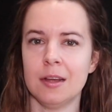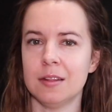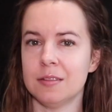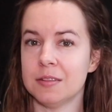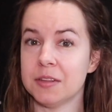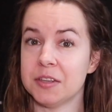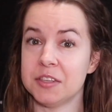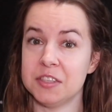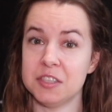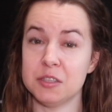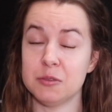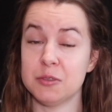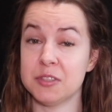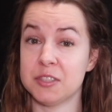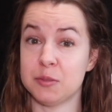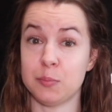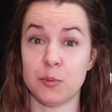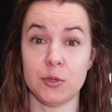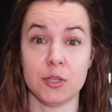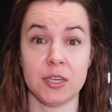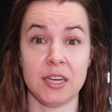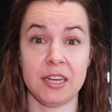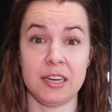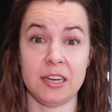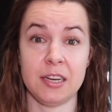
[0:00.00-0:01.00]
Linda was
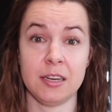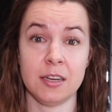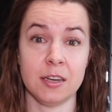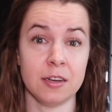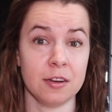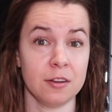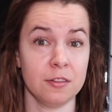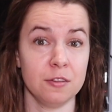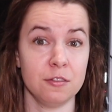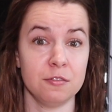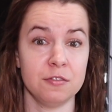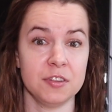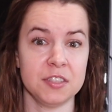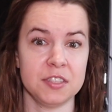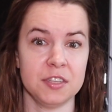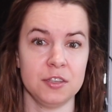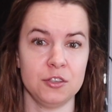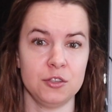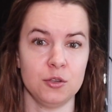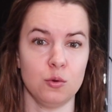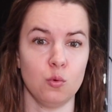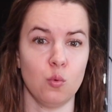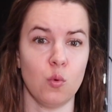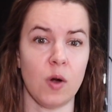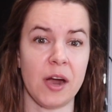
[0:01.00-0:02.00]
planning another visit
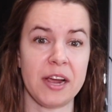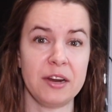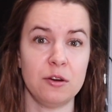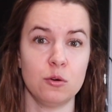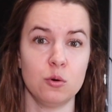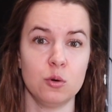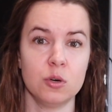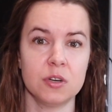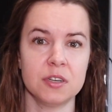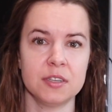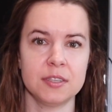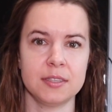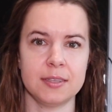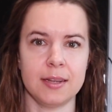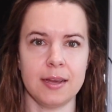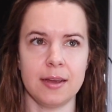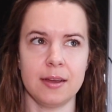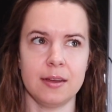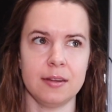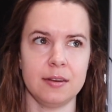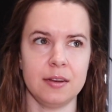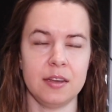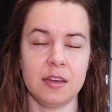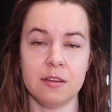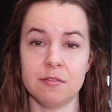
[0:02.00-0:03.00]
to Whitehorse
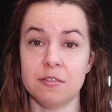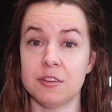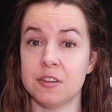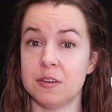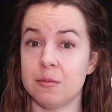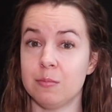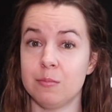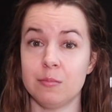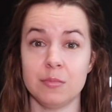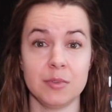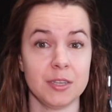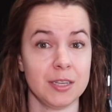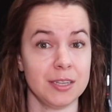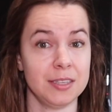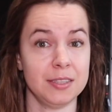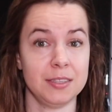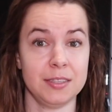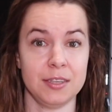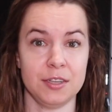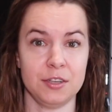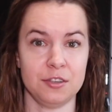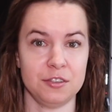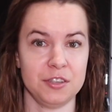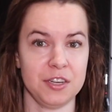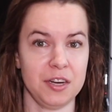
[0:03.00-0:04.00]
and even
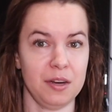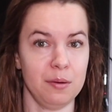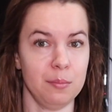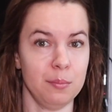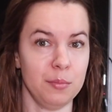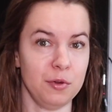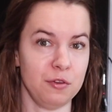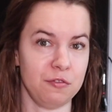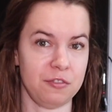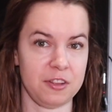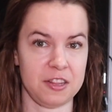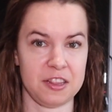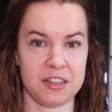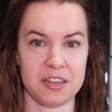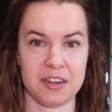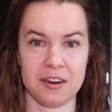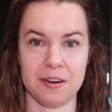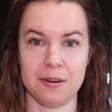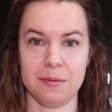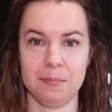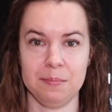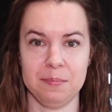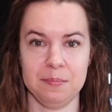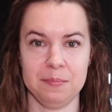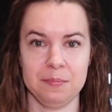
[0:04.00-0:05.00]
considering moving there.